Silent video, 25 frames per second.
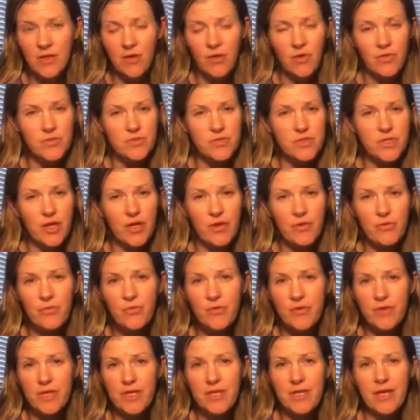the whole tone
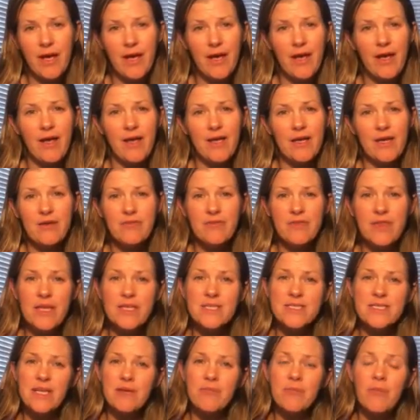for the day and if they
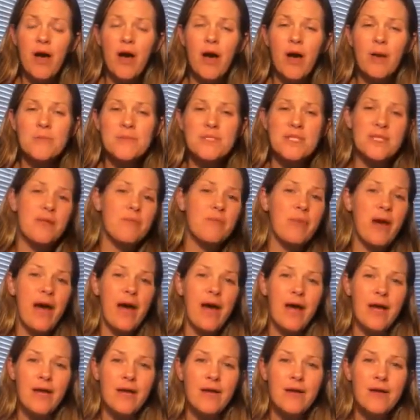see moms in the
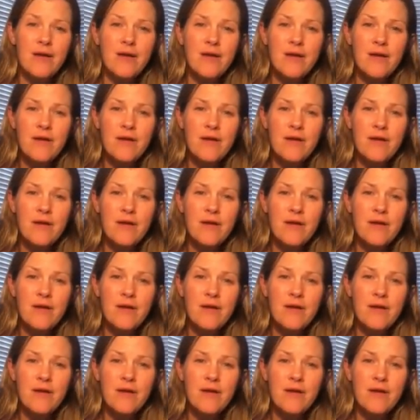back